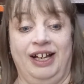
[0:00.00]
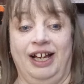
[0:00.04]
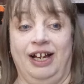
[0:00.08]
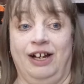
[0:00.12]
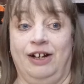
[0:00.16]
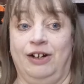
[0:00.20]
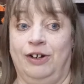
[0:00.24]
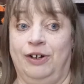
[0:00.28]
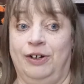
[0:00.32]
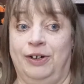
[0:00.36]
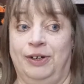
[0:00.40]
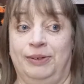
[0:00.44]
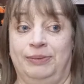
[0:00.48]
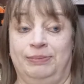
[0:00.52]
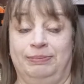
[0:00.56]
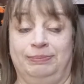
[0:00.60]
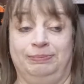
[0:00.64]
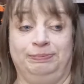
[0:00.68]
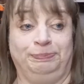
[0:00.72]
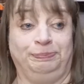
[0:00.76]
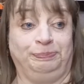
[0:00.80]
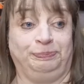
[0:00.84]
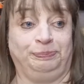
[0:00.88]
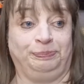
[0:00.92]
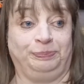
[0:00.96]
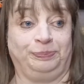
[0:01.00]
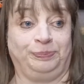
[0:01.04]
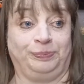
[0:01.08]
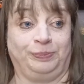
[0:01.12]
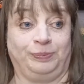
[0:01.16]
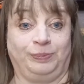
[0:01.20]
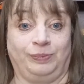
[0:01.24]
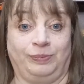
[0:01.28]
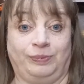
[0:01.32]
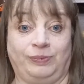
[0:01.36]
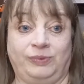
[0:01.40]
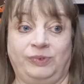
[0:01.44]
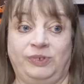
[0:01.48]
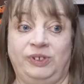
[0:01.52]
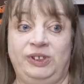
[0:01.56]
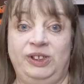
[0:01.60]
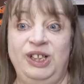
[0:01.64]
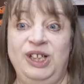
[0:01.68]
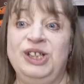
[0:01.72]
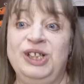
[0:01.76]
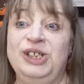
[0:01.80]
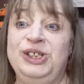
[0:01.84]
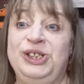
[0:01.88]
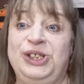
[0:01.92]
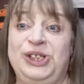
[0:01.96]

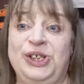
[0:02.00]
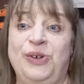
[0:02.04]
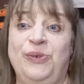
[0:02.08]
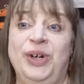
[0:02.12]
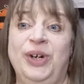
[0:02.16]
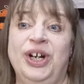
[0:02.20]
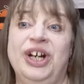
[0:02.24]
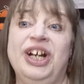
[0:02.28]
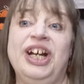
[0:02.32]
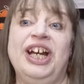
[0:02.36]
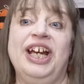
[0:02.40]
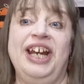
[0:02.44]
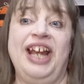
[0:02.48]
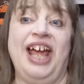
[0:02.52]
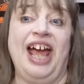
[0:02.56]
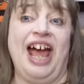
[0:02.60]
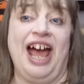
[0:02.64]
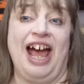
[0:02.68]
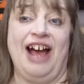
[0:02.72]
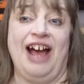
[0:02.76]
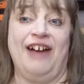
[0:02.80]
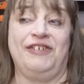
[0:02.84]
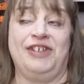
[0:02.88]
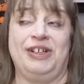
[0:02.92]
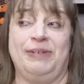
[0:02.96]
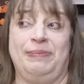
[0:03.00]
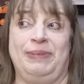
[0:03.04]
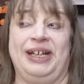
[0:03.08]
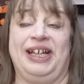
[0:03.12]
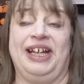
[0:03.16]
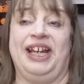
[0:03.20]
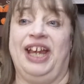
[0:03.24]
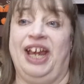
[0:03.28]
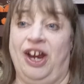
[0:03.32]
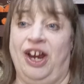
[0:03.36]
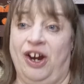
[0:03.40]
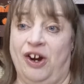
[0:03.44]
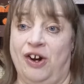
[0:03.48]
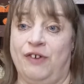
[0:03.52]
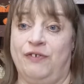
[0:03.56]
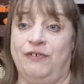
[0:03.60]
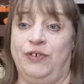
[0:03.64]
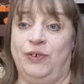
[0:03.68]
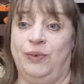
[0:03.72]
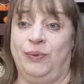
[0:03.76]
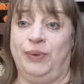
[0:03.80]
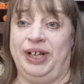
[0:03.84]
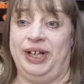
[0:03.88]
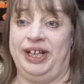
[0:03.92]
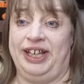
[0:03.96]
So we're going to have to be
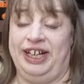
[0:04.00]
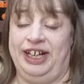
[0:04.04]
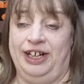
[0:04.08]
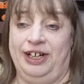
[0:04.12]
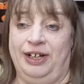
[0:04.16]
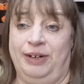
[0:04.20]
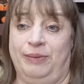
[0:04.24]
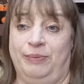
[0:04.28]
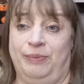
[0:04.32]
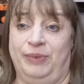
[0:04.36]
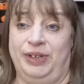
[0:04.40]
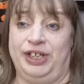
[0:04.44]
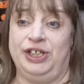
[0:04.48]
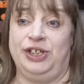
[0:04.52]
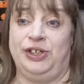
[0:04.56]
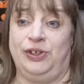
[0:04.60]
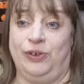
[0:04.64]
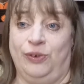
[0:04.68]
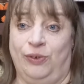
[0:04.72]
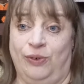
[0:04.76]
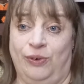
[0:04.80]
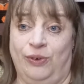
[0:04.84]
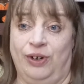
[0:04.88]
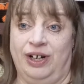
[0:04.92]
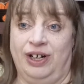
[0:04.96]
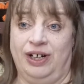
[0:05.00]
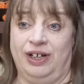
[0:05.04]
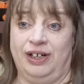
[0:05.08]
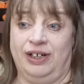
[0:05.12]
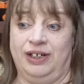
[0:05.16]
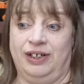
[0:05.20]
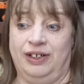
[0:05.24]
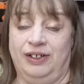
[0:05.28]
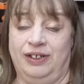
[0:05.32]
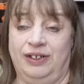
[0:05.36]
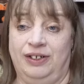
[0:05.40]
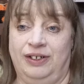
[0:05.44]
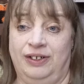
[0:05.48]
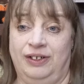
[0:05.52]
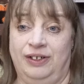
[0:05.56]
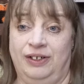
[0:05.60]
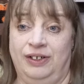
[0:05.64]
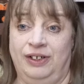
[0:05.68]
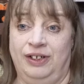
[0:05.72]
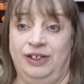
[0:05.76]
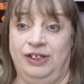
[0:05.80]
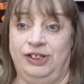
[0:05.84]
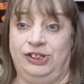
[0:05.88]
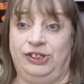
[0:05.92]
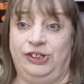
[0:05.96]
careful with him with the door
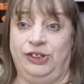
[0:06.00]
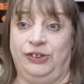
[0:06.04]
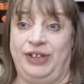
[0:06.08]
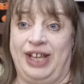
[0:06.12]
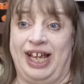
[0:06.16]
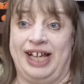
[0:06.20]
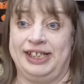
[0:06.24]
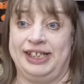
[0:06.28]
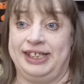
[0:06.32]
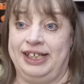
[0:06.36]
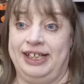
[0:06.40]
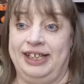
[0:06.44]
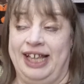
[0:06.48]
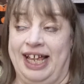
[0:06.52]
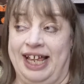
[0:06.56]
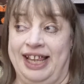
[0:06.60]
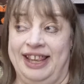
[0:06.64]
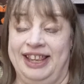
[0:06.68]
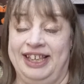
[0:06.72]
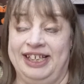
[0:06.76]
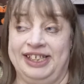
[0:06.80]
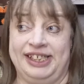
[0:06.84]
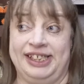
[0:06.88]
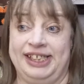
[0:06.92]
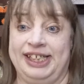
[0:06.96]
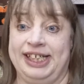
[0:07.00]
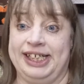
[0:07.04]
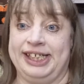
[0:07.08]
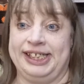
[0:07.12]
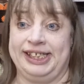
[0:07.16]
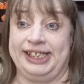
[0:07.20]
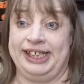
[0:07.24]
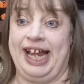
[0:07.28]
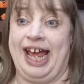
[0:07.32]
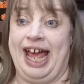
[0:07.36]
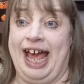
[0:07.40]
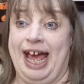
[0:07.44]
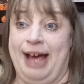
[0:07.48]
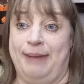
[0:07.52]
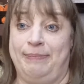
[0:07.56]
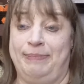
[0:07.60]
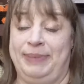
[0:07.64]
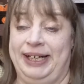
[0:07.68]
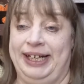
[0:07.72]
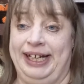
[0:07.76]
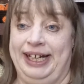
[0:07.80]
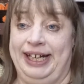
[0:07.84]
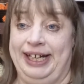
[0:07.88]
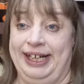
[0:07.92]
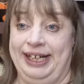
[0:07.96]
so that this doesn't
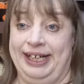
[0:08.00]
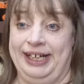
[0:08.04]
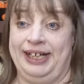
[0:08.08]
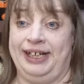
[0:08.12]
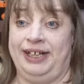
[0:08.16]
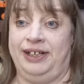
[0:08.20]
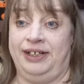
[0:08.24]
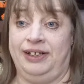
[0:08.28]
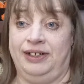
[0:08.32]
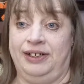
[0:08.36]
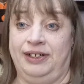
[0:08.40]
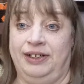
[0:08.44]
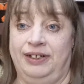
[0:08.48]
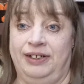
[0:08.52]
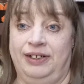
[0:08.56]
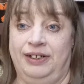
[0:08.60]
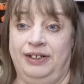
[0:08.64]
happen again.